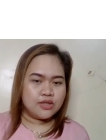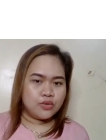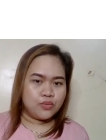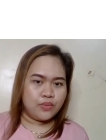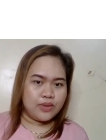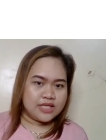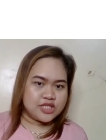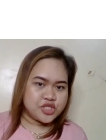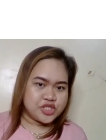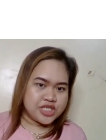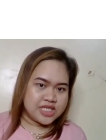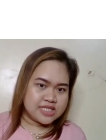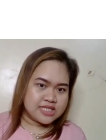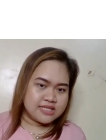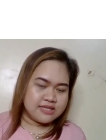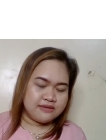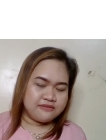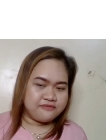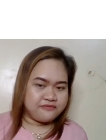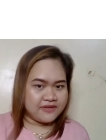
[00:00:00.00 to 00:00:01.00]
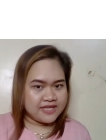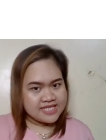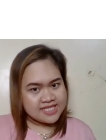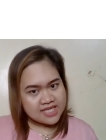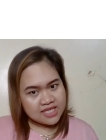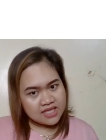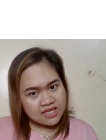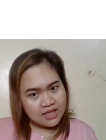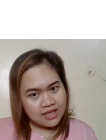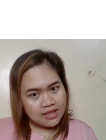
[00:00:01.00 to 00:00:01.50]
which is
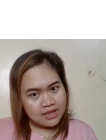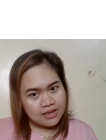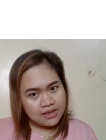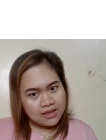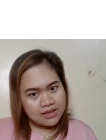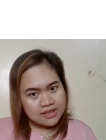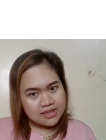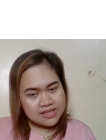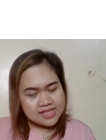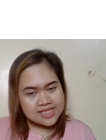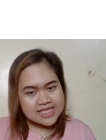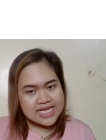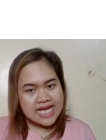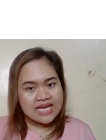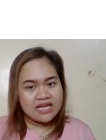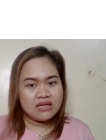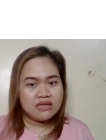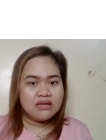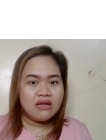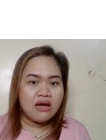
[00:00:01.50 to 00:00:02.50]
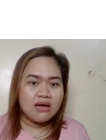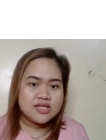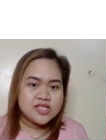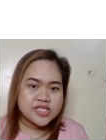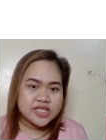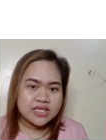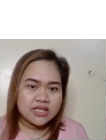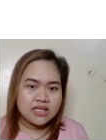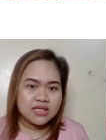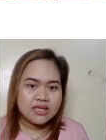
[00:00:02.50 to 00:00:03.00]
physical,
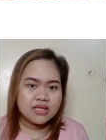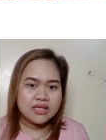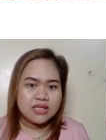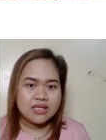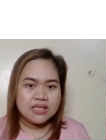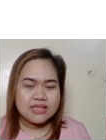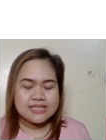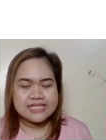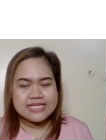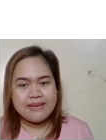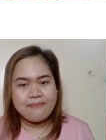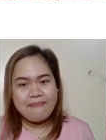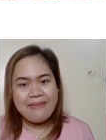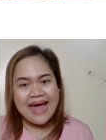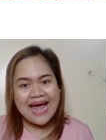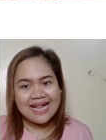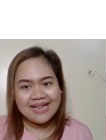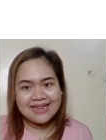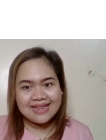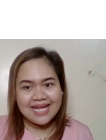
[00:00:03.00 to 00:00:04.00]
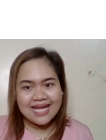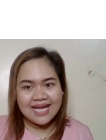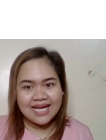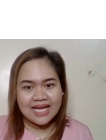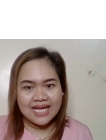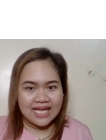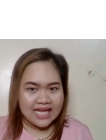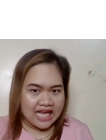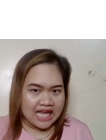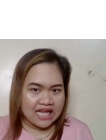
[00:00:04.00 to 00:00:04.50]
psychological, semantic,
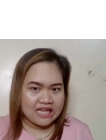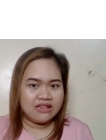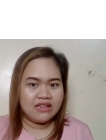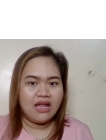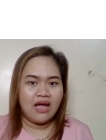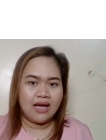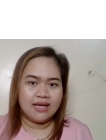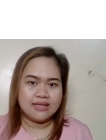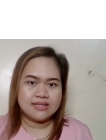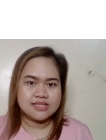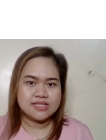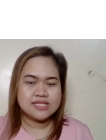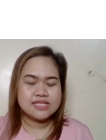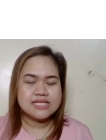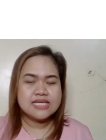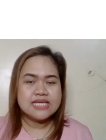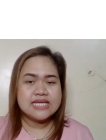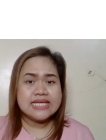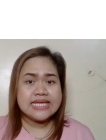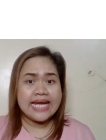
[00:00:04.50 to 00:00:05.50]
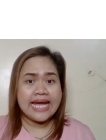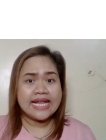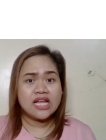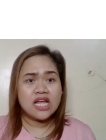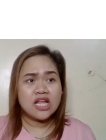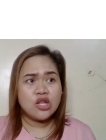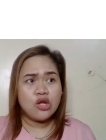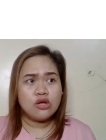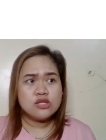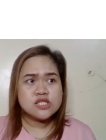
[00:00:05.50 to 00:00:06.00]
and lots. It
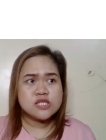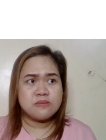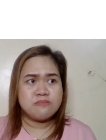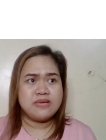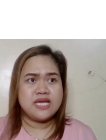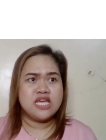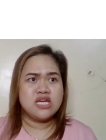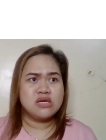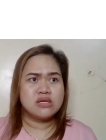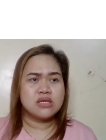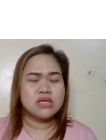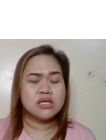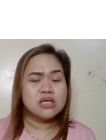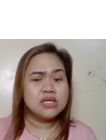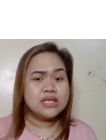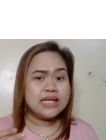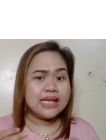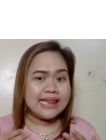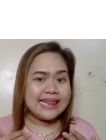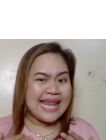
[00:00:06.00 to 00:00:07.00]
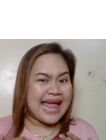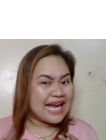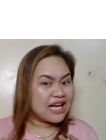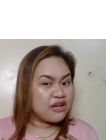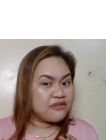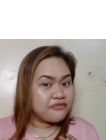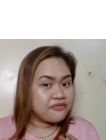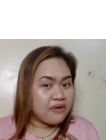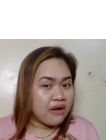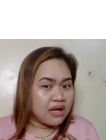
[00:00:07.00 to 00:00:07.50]
can also be your lack
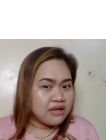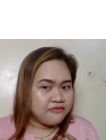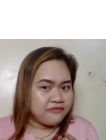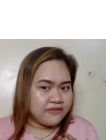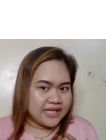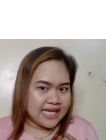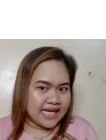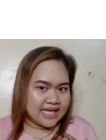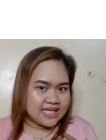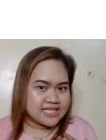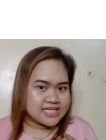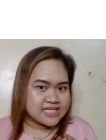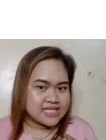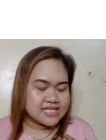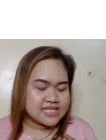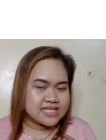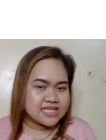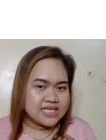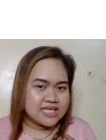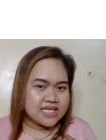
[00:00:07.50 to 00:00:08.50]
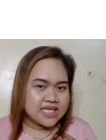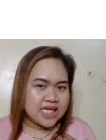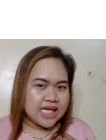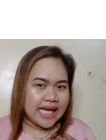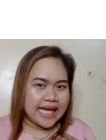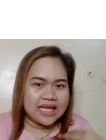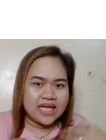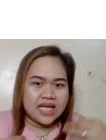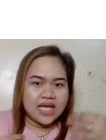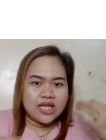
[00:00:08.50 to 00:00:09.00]
of confidence.
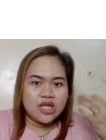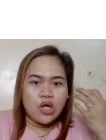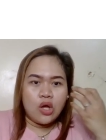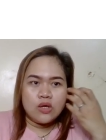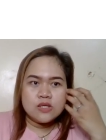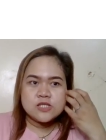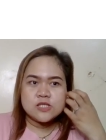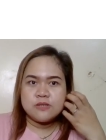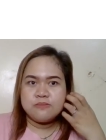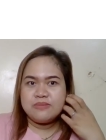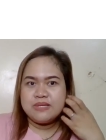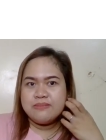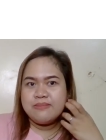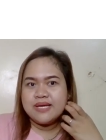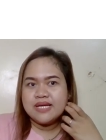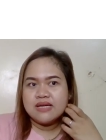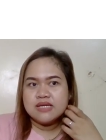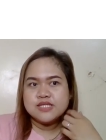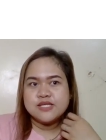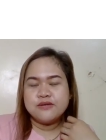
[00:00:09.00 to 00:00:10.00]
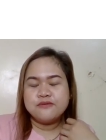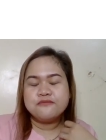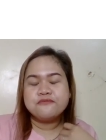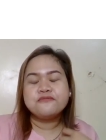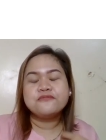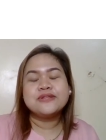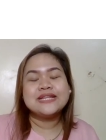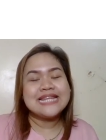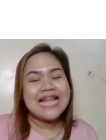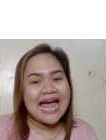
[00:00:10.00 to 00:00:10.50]
It can also be because of
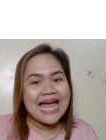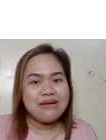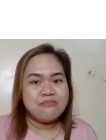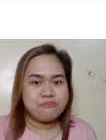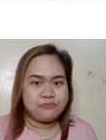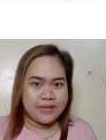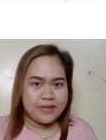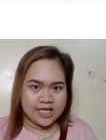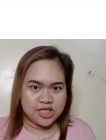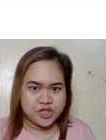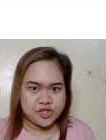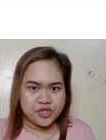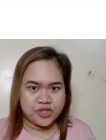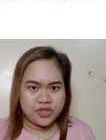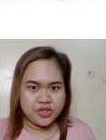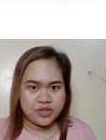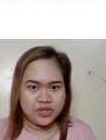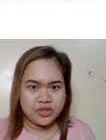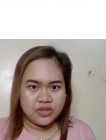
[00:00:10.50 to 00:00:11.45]
time pressure.